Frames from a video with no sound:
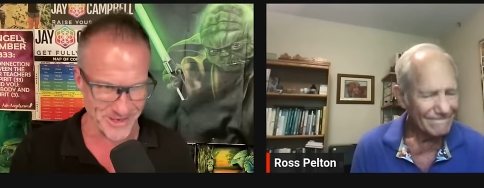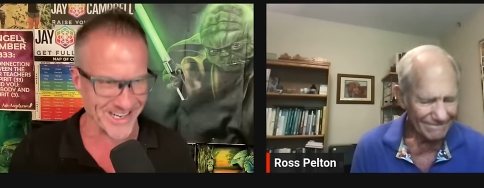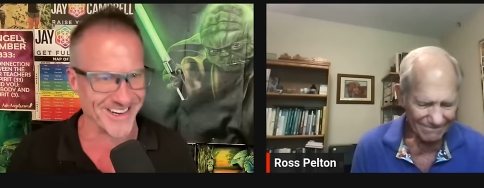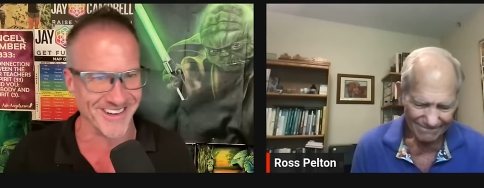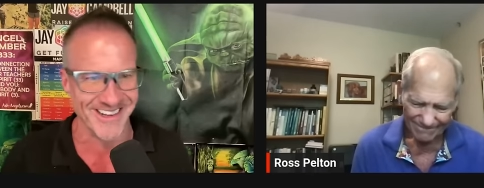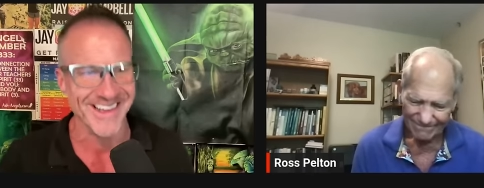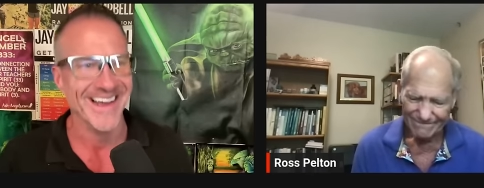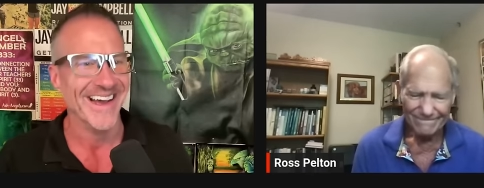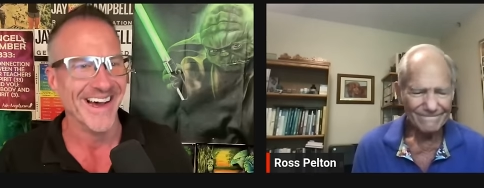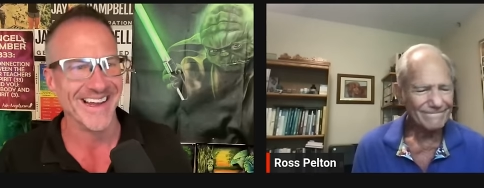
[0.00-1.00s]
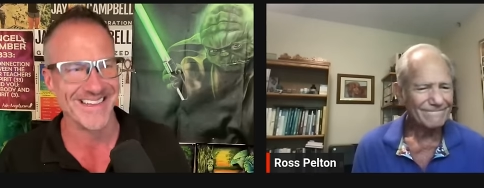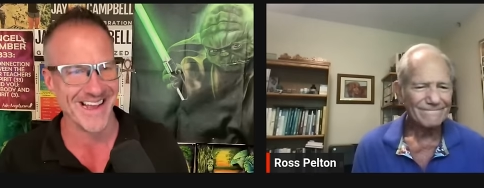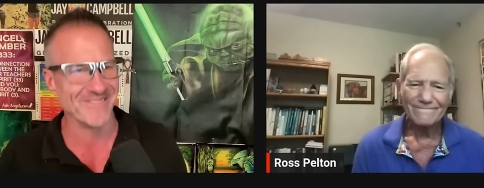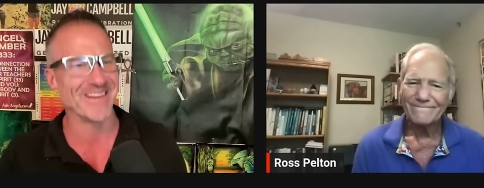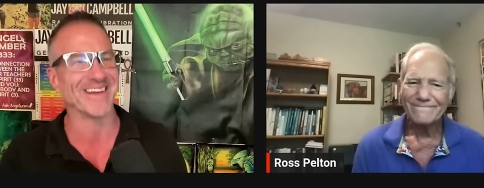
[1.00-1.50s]
Speaker 1: record
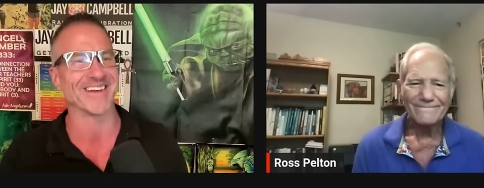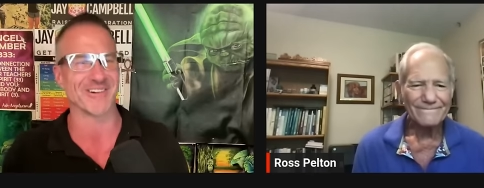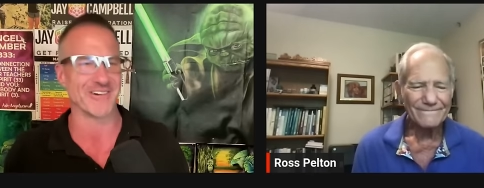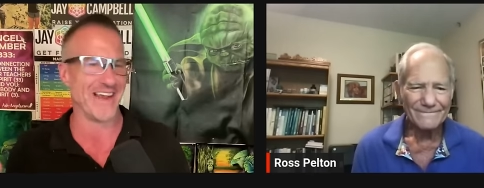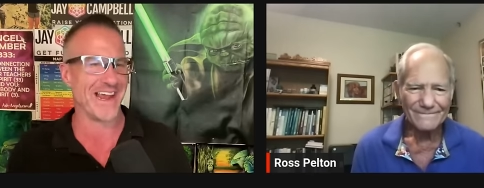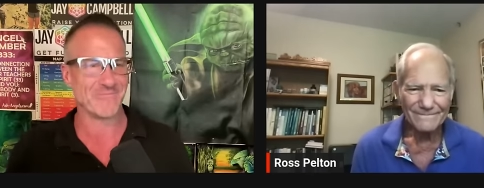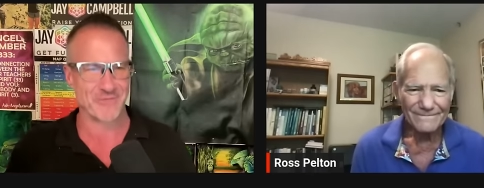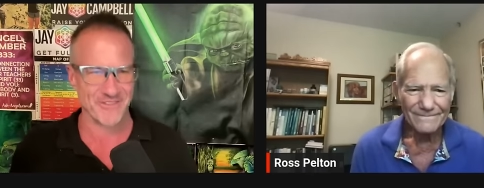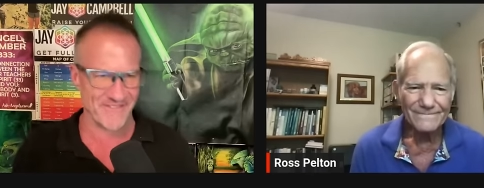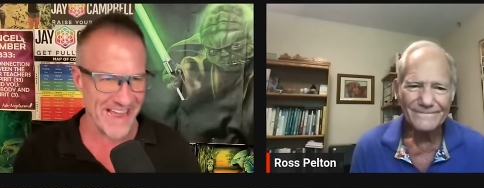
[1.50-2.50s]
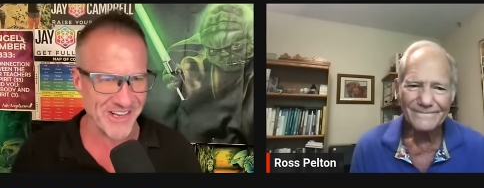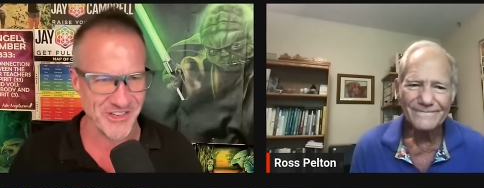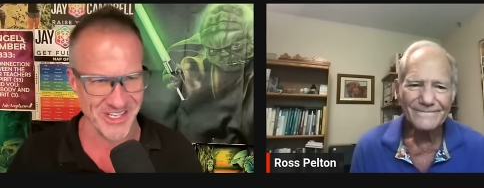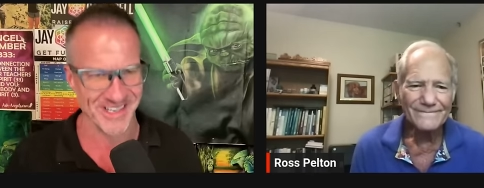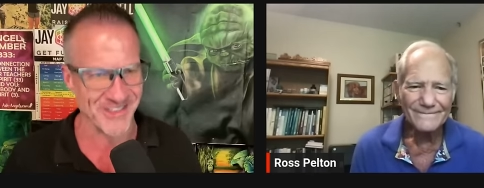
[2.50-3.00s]
attempting to create
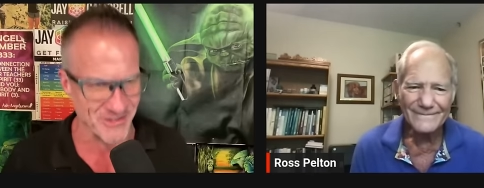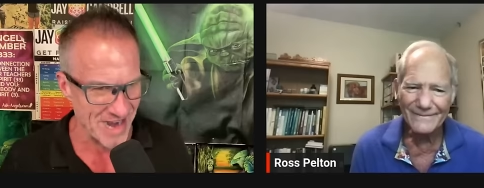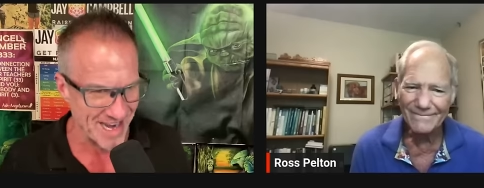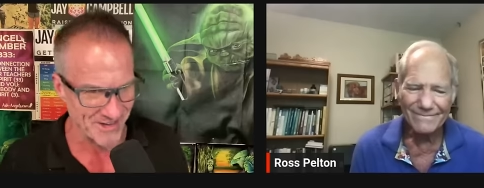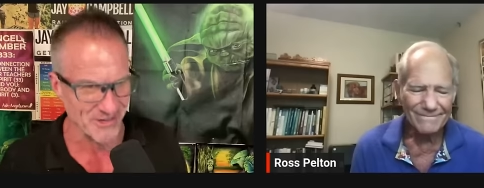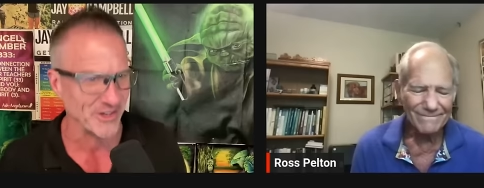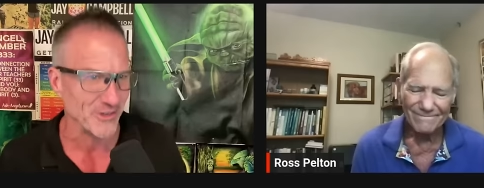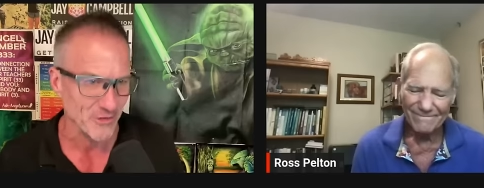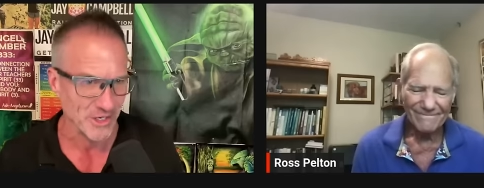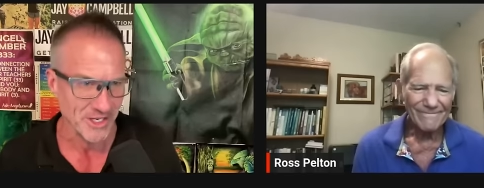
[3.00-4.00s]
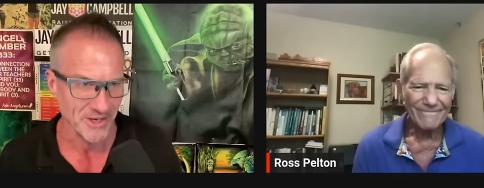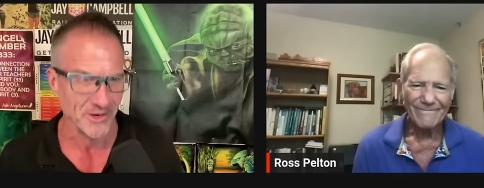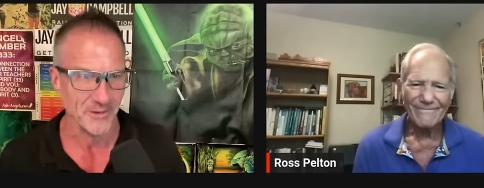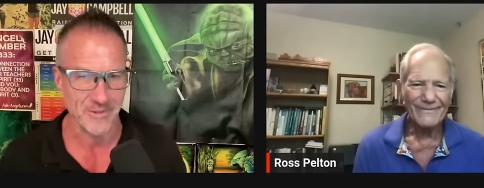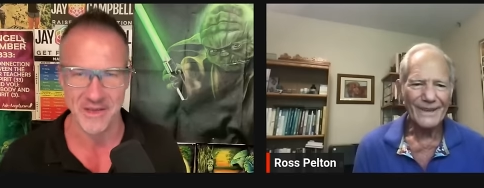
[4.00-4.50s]
prevention strategies for you
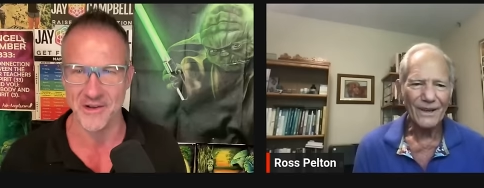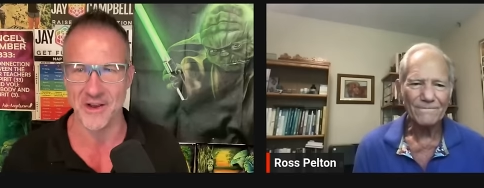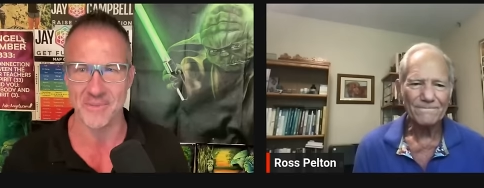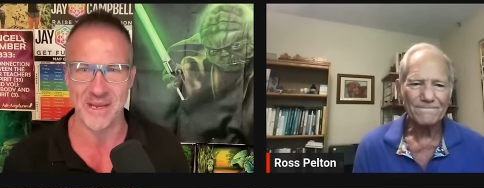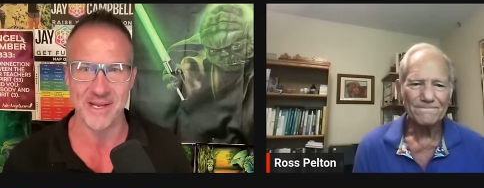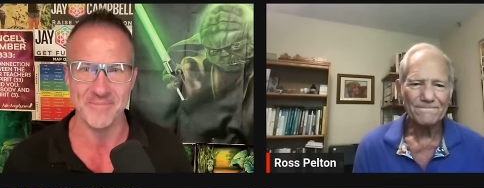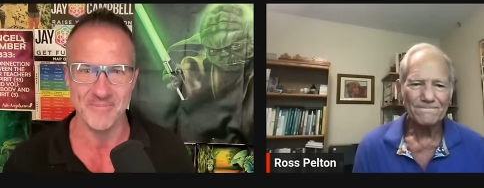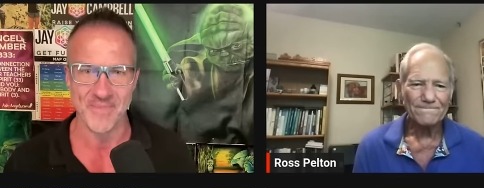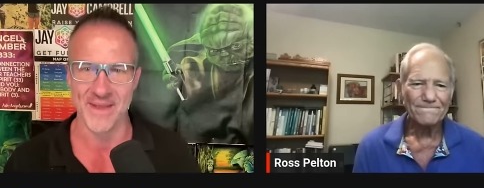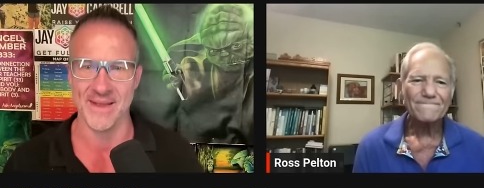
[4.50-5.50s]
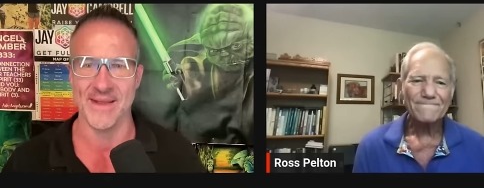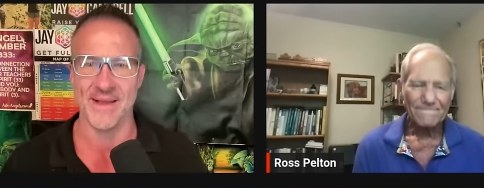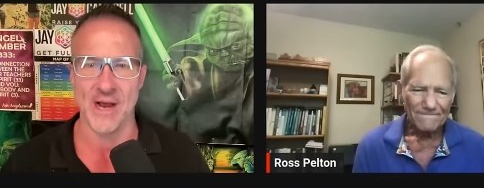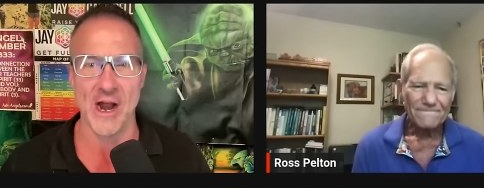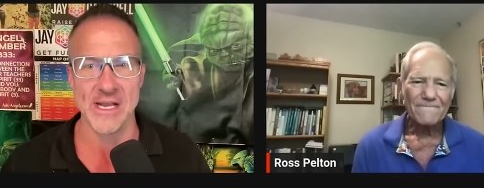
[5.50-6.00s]
you know what i mean
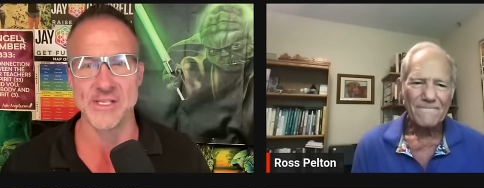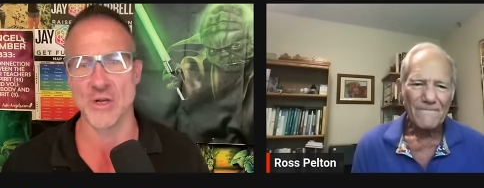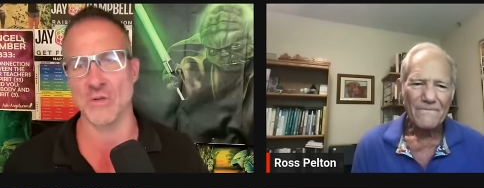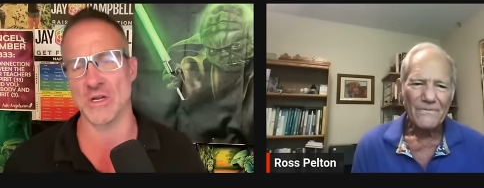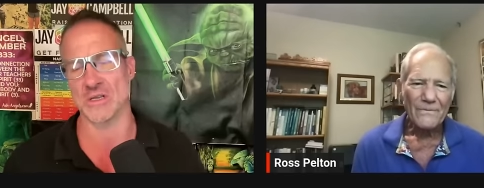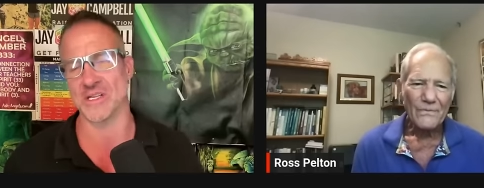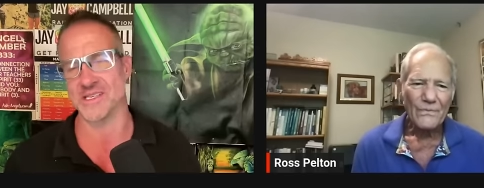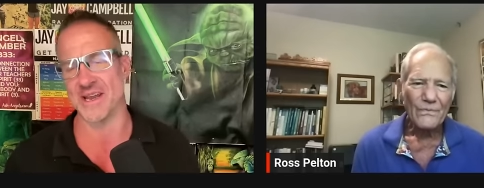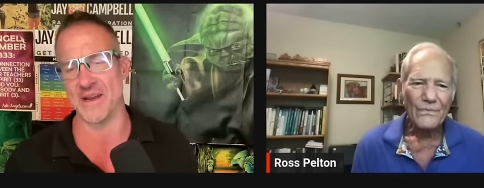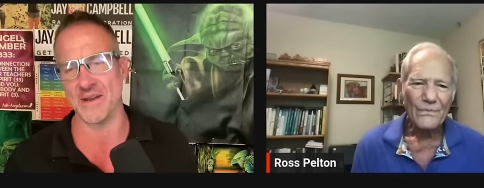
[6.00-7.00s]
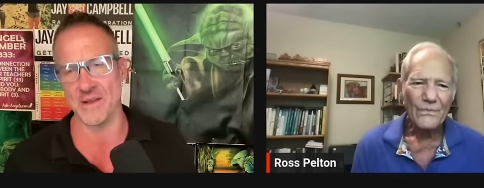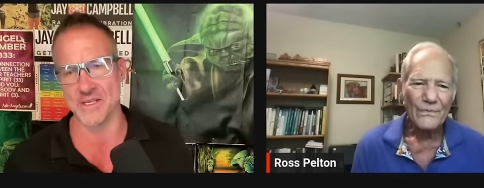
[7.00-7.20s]
all right, so look, let's get into it.